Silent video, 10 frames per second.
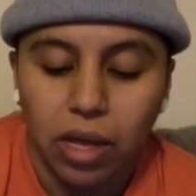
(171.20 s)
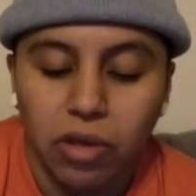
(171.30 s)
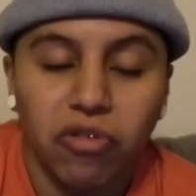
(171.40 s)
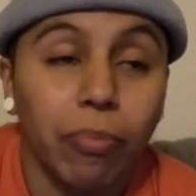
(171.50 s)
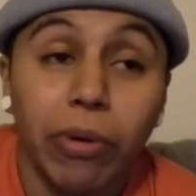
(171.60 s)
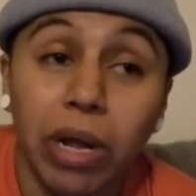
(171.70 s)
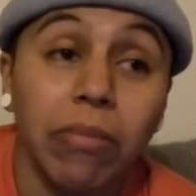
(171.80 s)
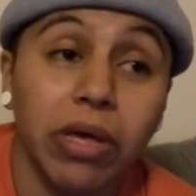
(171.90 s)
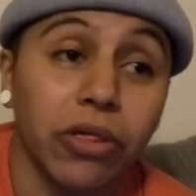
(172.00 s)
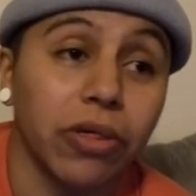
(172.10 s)
So pretty
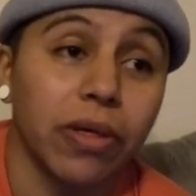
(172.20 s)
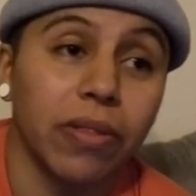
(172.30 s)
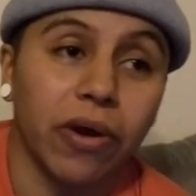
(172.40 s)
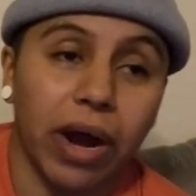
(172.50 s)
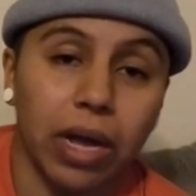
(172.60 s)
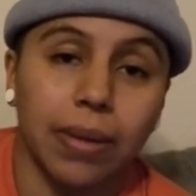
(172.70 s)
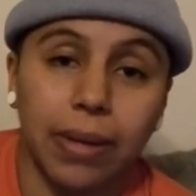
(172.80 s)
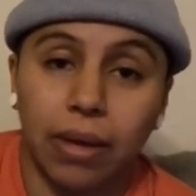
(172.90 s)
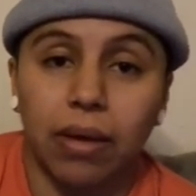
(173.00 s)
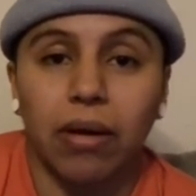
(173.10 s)
much they're
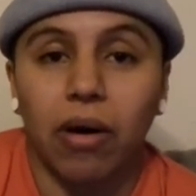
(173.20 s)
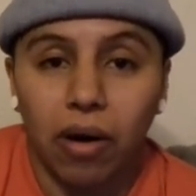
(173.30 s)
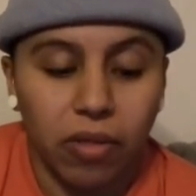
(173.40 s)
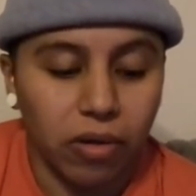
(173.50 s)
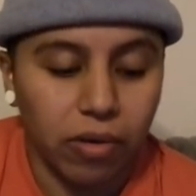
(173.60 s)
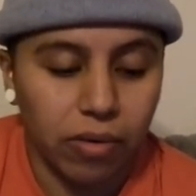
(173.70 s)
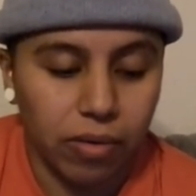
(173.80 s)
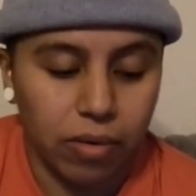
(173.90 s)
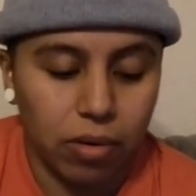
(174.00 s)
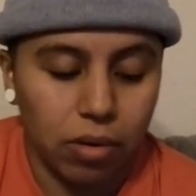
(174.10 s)
asking all the
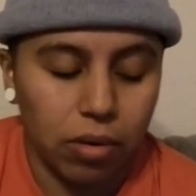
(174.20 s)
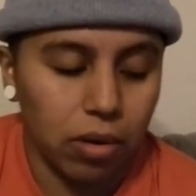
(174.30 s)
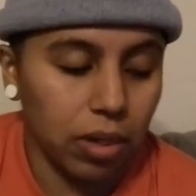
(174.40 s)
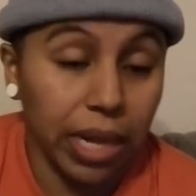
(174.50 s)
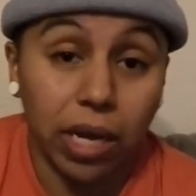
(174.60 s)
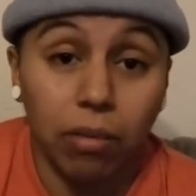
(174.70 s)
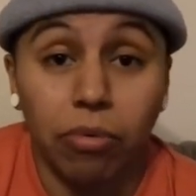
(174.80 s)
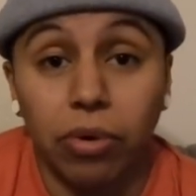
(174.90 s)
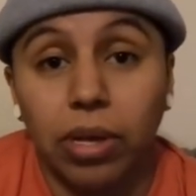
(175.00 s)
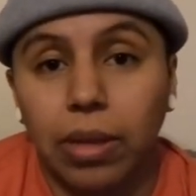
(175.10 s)
lady
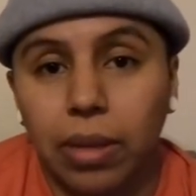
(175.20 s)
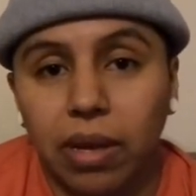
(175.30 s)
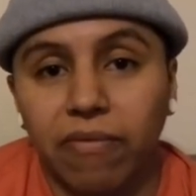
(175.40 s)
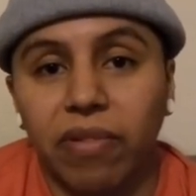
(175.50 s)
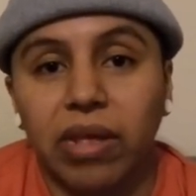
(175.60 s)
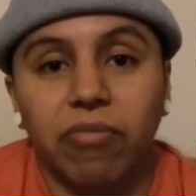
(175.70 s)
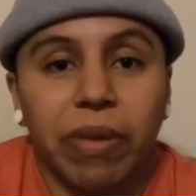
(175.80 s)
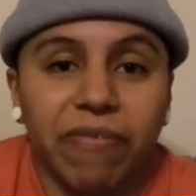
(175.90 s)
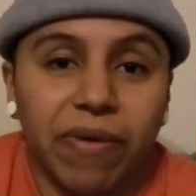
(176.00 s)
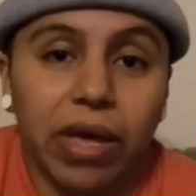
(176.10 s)
boys of Lez
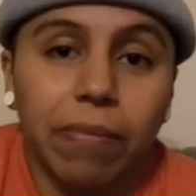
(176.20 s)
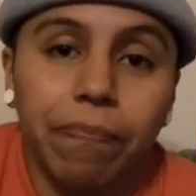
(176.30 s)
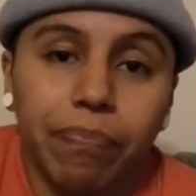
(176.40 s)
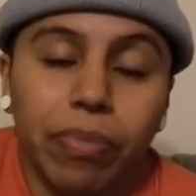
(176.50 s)
Be fam